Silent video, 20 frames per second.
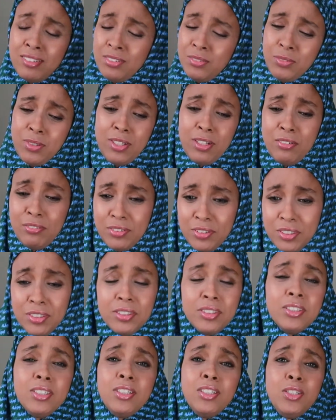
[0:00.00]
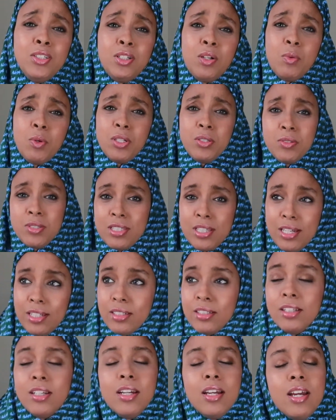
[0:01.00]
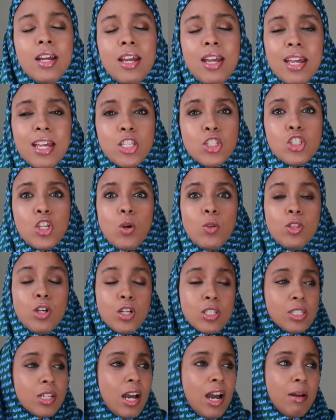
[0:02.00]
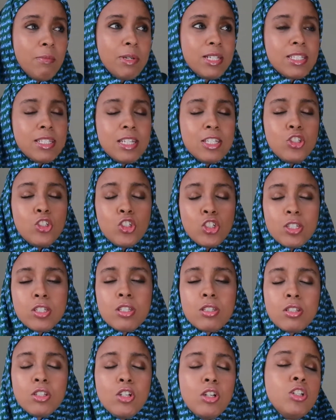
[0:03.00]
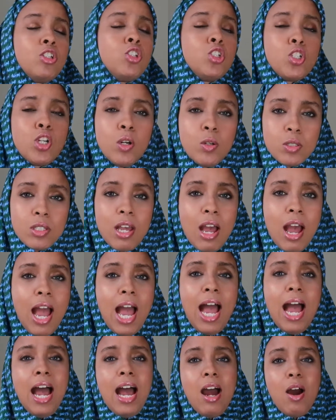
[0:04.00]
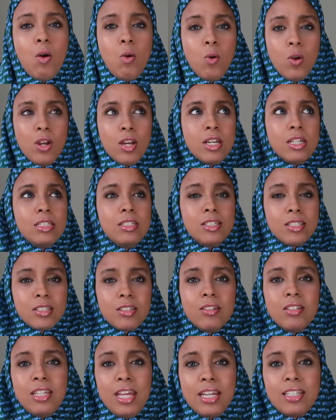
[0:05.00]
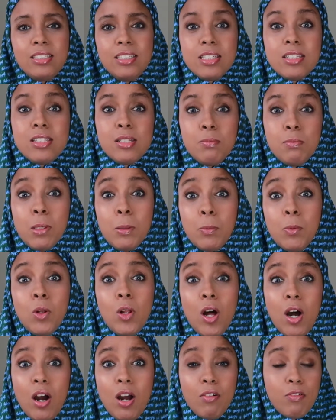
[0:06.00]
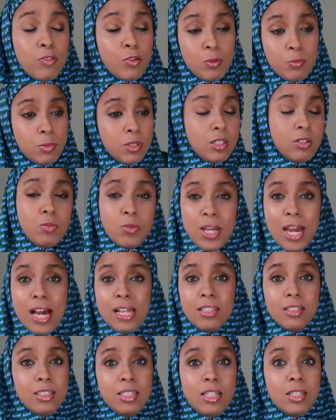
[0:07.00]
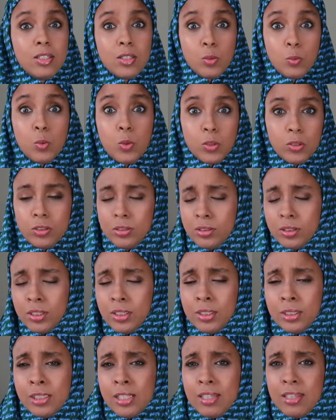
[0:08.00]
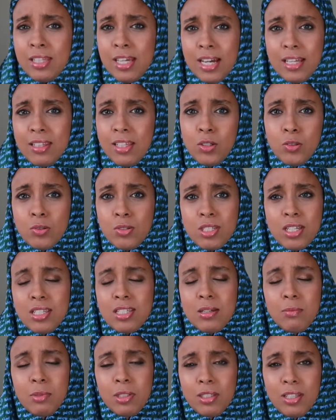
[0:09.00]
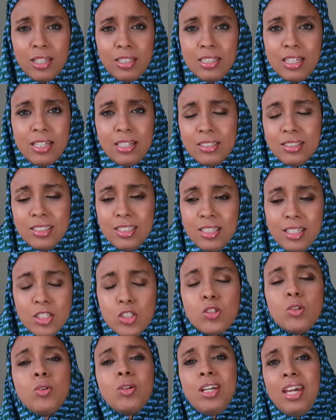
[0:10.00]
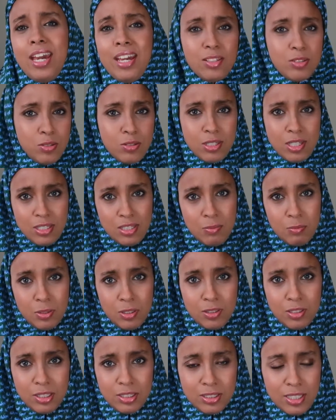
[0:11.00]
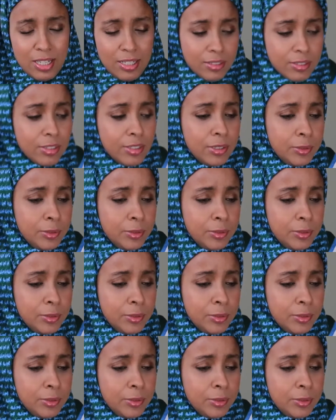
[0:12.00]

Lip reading: whatever, you know what you said. So those comments it shows how disconnected some people are from the reality and the world, that they could say something like that and think it's okay to say something like that.